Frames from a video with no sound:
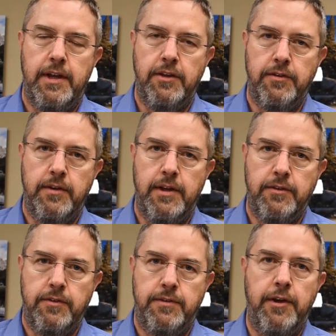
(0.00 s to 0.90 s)
is
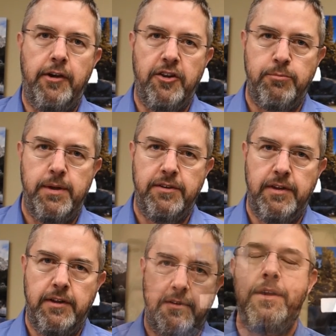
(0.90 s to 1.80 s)
serious
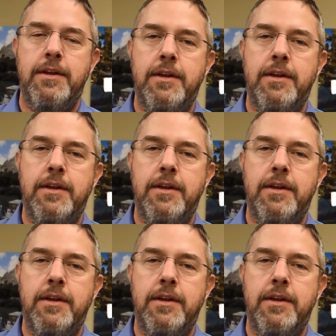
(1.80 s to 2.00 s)
business.